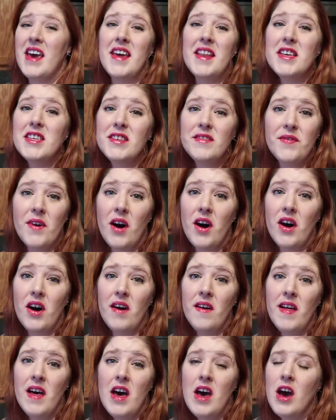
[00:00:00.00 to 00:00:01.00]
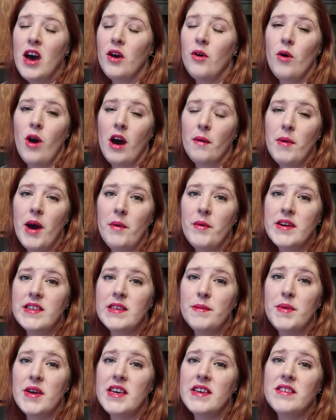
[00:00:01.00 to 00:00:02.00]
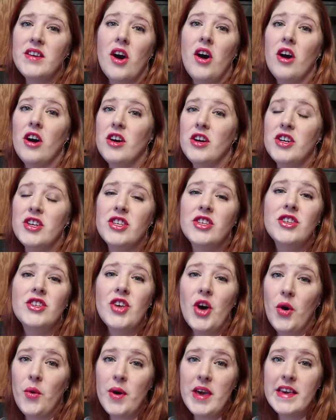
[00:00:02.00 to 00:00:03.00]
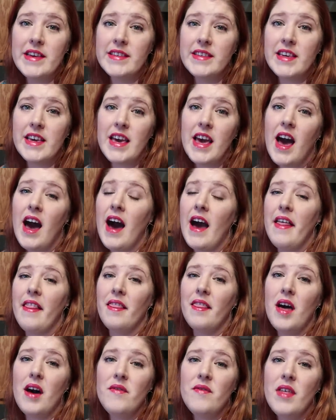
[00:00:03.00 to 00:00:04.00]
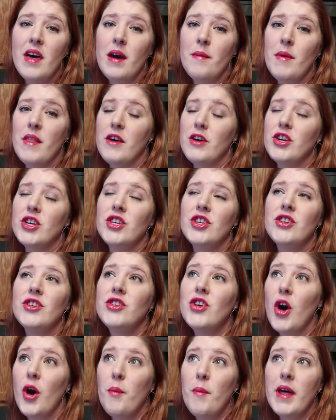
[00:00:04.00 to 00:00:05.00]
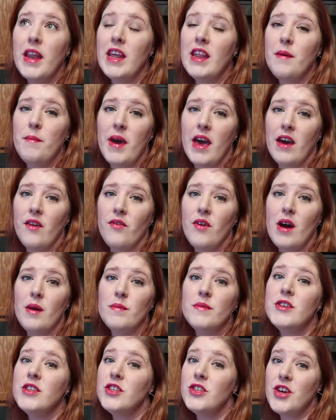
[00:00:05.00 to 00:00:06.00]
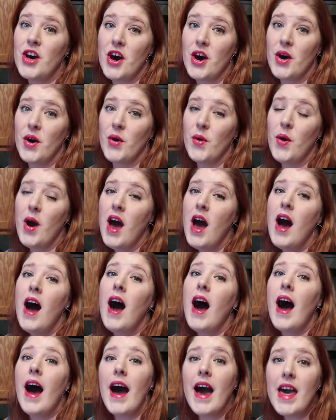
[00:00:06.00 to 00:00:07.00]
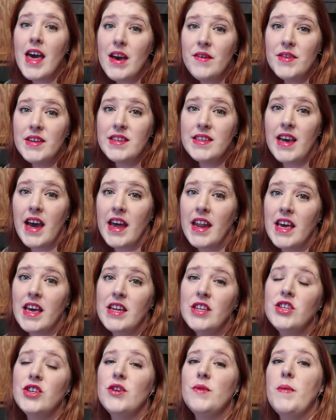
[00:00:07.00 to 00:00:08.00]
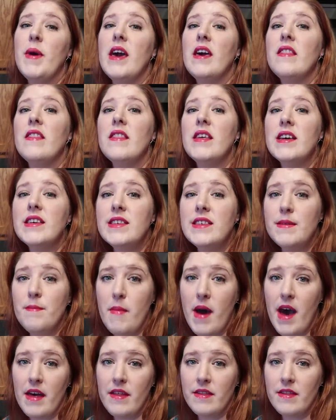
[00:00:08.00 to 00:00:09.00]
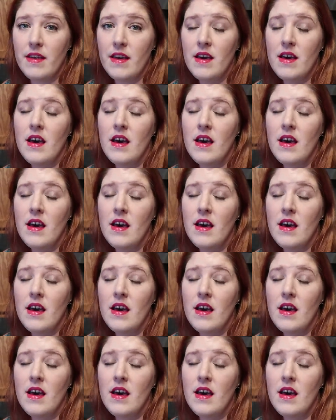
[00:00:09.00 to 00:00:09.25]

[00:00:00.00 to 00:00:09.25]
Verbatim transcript: it is fall. Crock-pot recipes are so easy. I love them. There's so many to pick from. So I have decided to make this month,